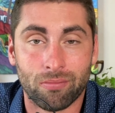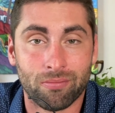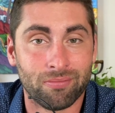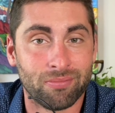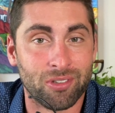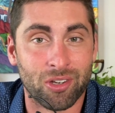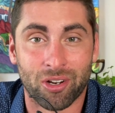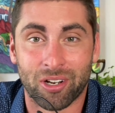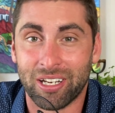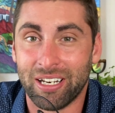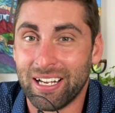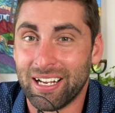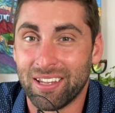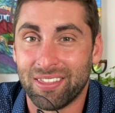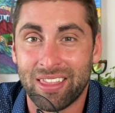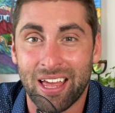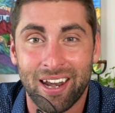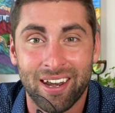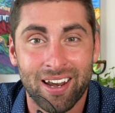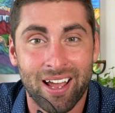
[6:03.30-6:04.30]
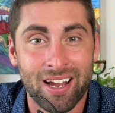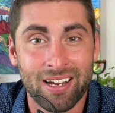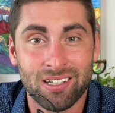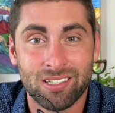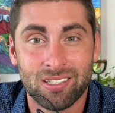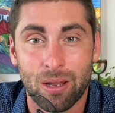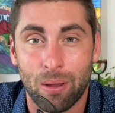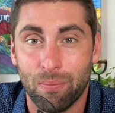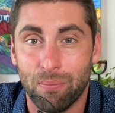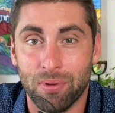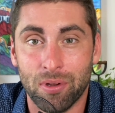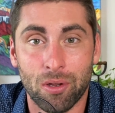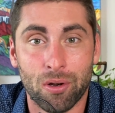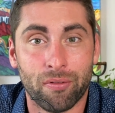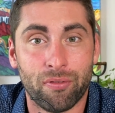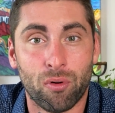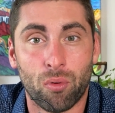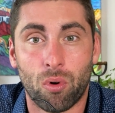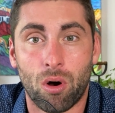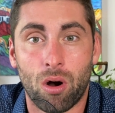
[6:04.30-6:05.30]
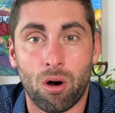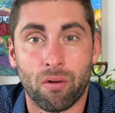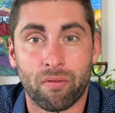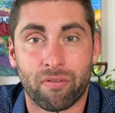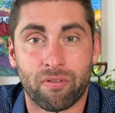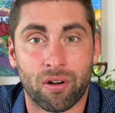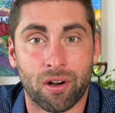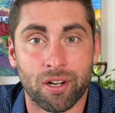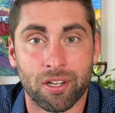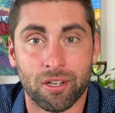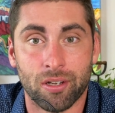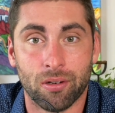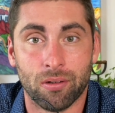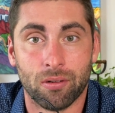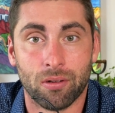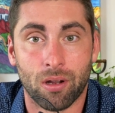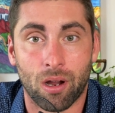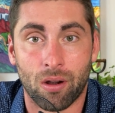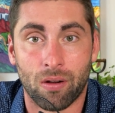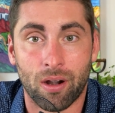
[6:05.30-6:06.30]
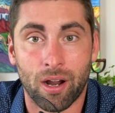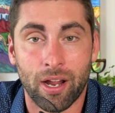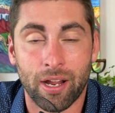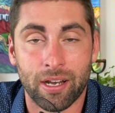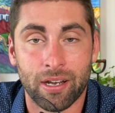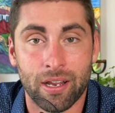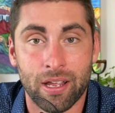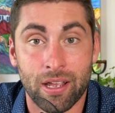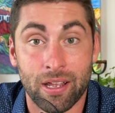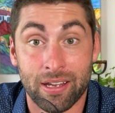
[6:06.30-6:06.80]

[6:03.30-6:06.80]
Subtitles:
You're going to get that nice, beautiful wall in front of you, all right?